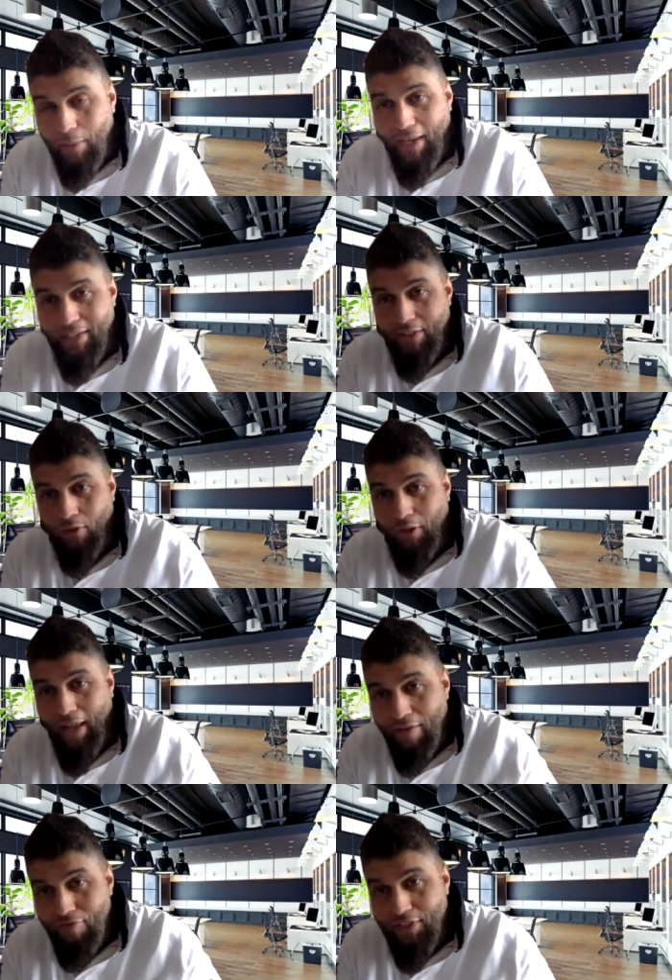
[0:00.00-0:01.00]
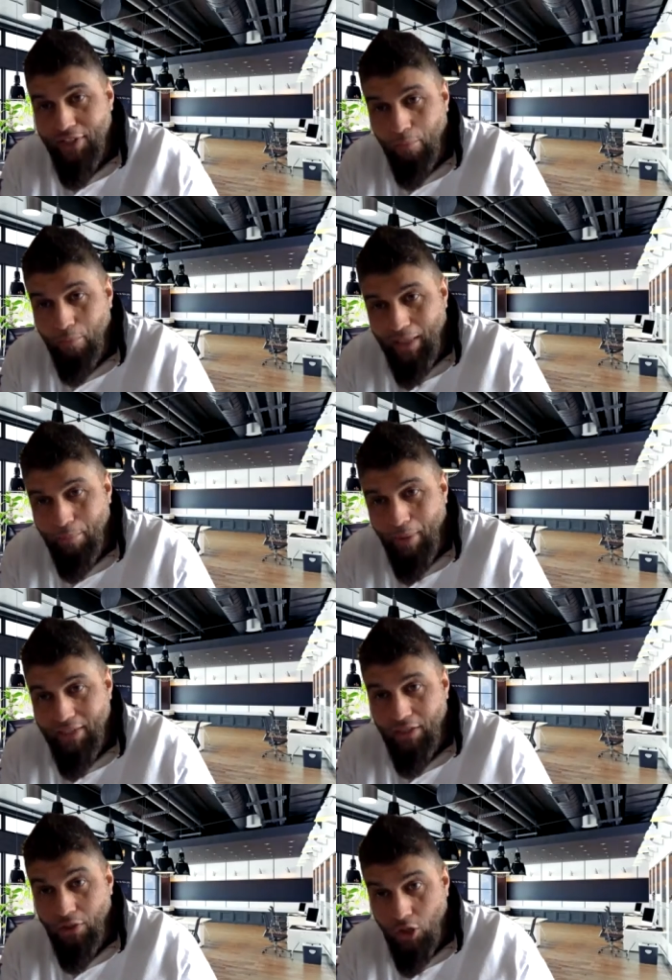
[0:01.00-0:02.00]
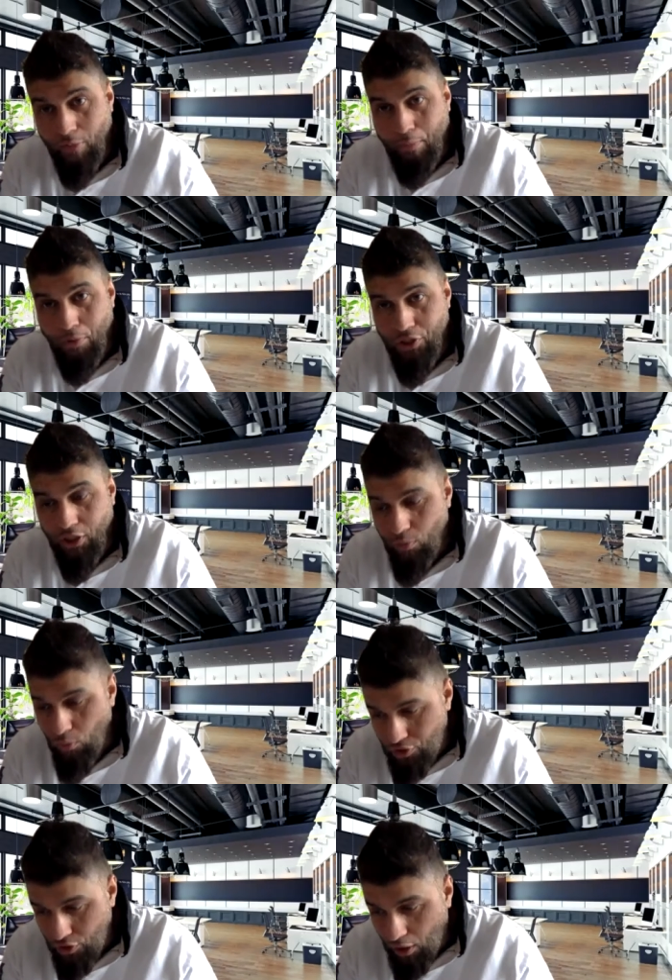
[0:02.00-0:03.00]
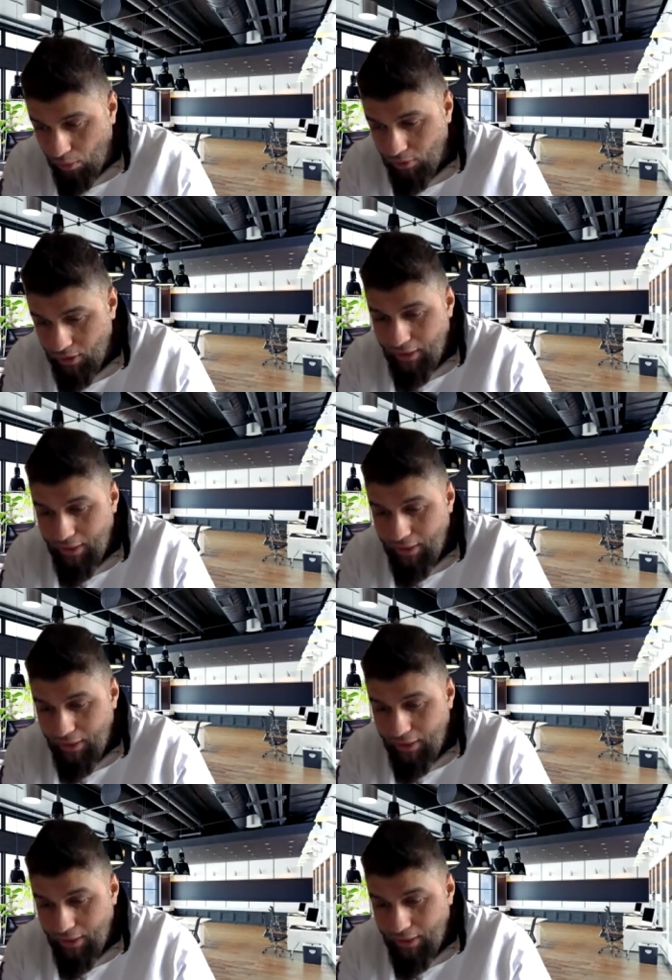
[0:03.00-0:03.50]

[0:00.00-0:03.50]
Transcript: basis, on an every single minute basis. You should be pushing towards your goal.